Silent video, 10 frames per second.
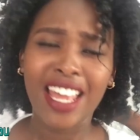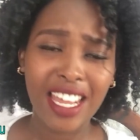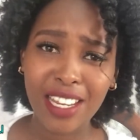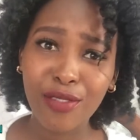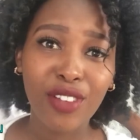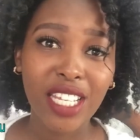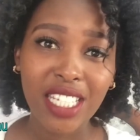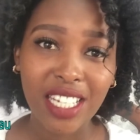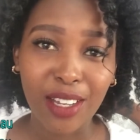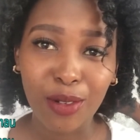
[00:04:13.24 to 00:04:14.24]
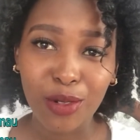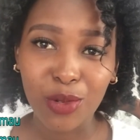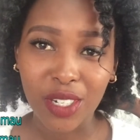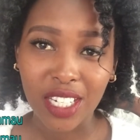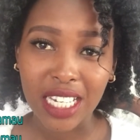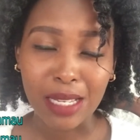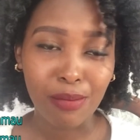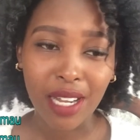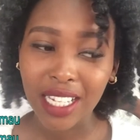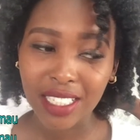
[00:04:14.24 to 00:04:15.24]
and invest in a good one. Really,
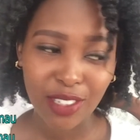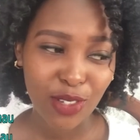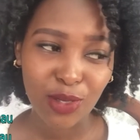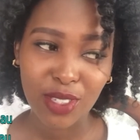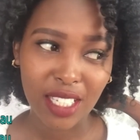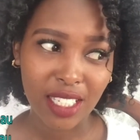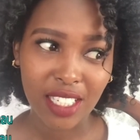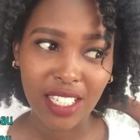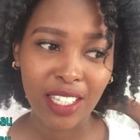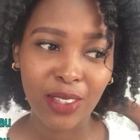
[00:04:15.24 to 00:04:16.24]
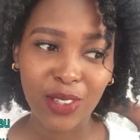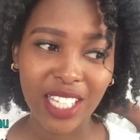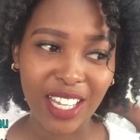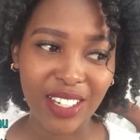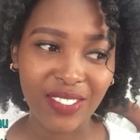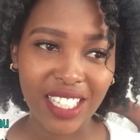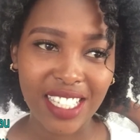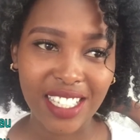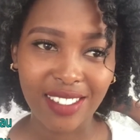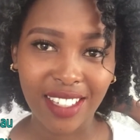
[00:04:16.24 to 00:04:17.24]
bags and shoes are just those kind of
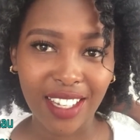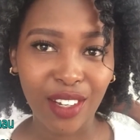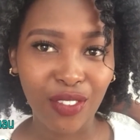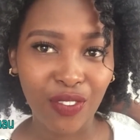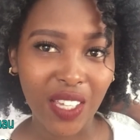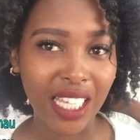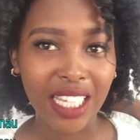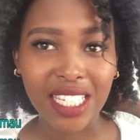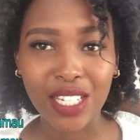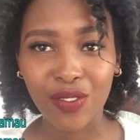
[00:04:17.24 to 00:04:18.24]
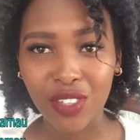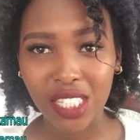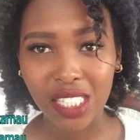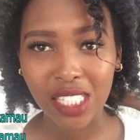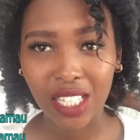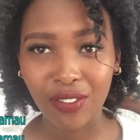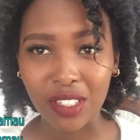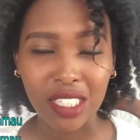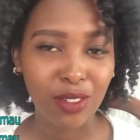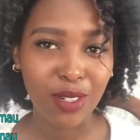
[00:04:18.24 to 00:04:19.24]
things that you can't fake it. If
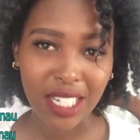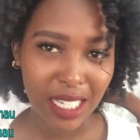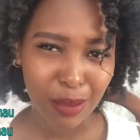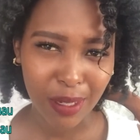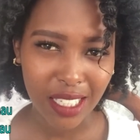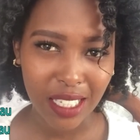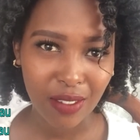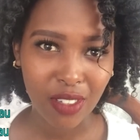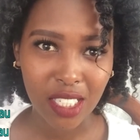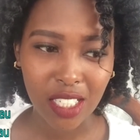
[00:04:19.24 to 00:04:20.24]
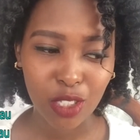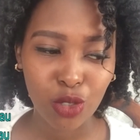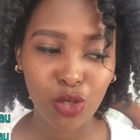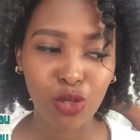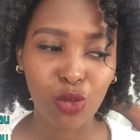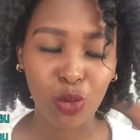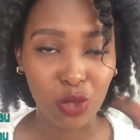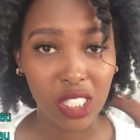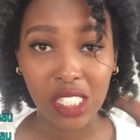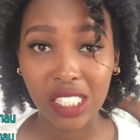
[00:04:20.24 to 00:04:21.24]
it's not expensive, it's just
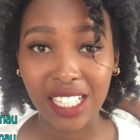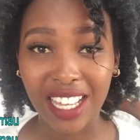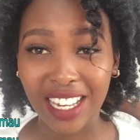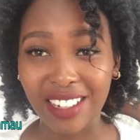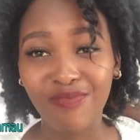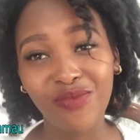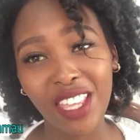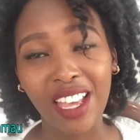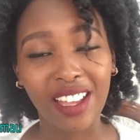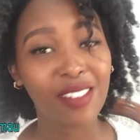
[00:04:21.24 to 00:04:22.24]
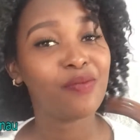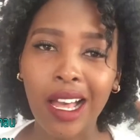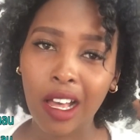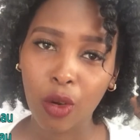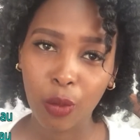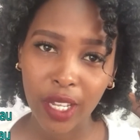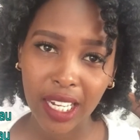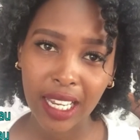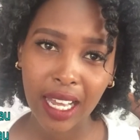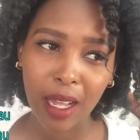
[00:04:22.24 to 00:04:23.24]
shoes. And yeah, when
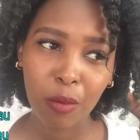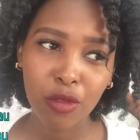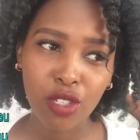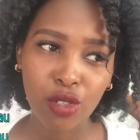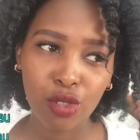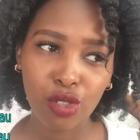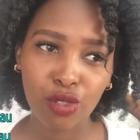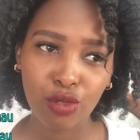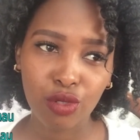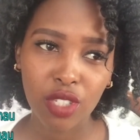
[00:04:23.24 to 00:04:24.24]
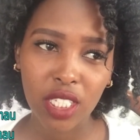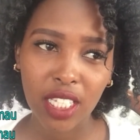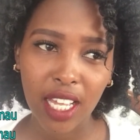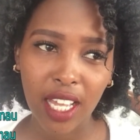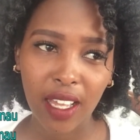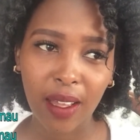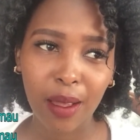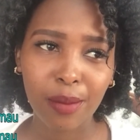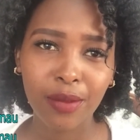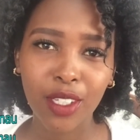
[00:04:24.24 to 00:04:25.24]
it comes to shoes,
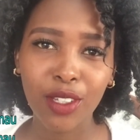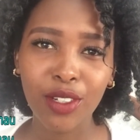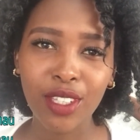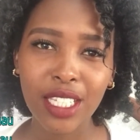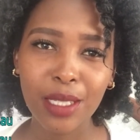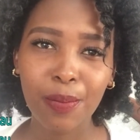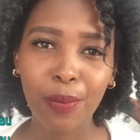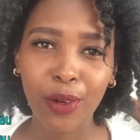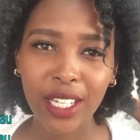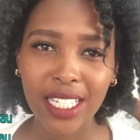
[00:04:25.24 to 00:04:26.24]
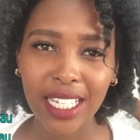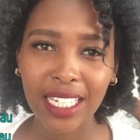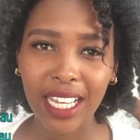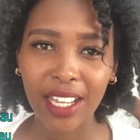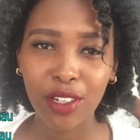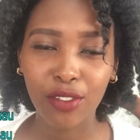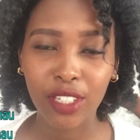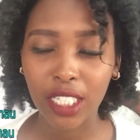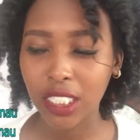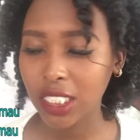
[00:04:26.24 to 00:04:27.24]
you know these pointed kind of
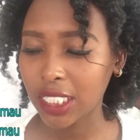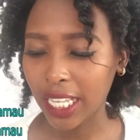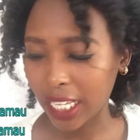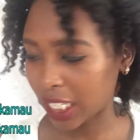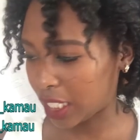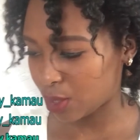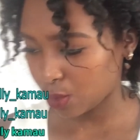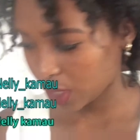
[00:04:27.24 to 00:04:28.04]
heels like this